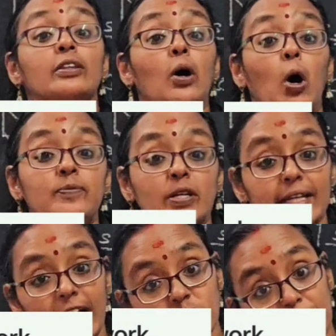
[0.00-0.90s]
the object
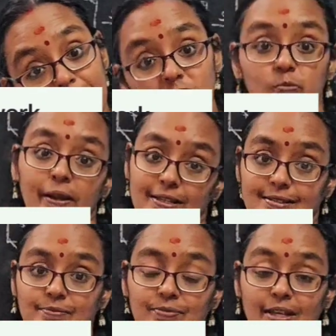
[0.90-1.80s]
has to be
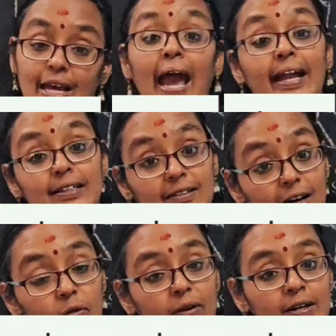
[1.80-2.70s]
displaced. And the
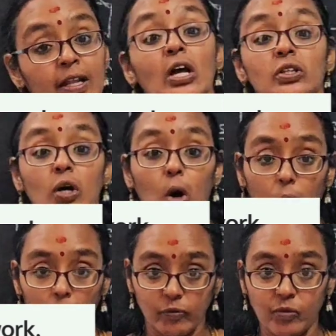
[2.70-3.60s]
third one, the
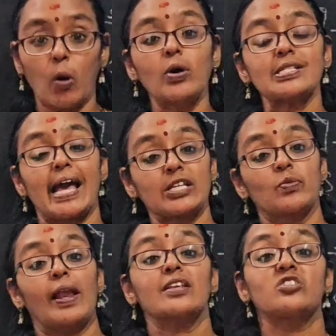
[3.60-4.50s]
force as
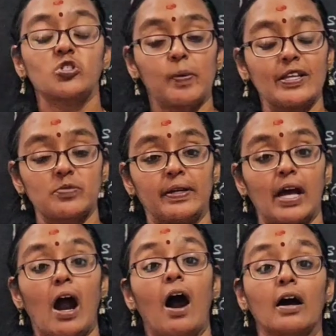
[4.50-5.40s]
well as displacement
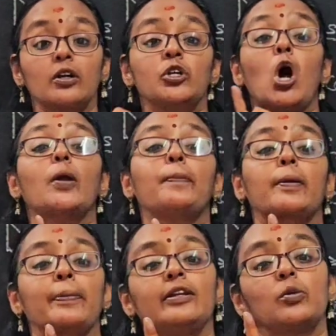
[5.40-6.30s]
are not
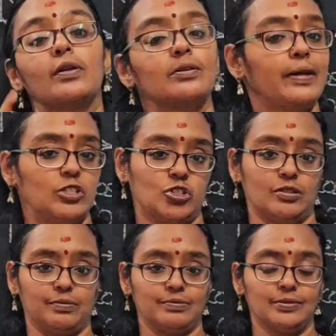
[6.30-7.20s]
perpendicular to each
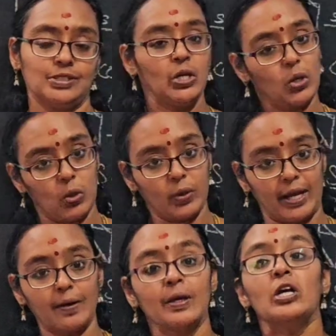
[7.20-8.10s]
other.
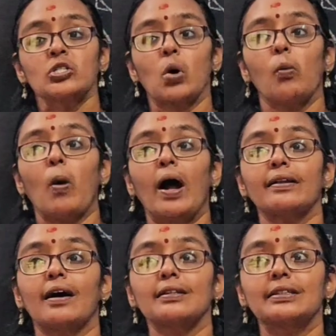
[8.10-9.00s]
Okay. So what
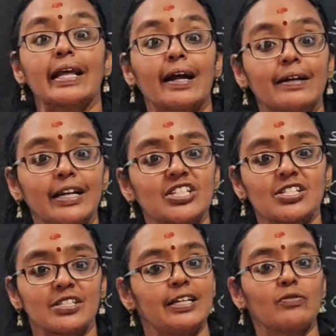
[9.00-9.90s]
are the 3
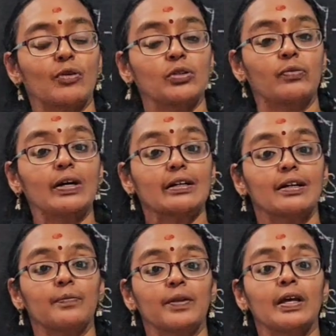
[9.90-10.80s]
conditions needed for the work?